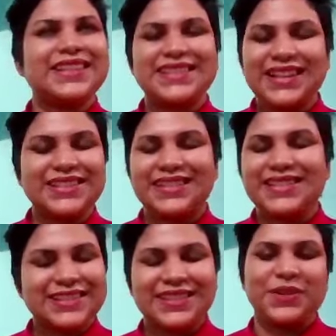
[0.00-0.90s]
such
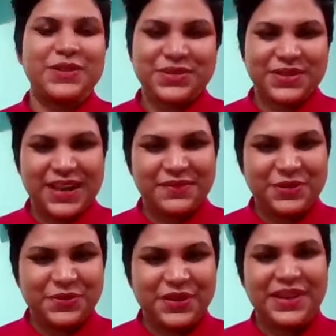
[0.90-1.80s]
an honor to have
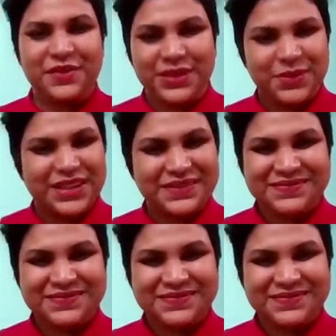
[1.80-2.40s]
you here with me.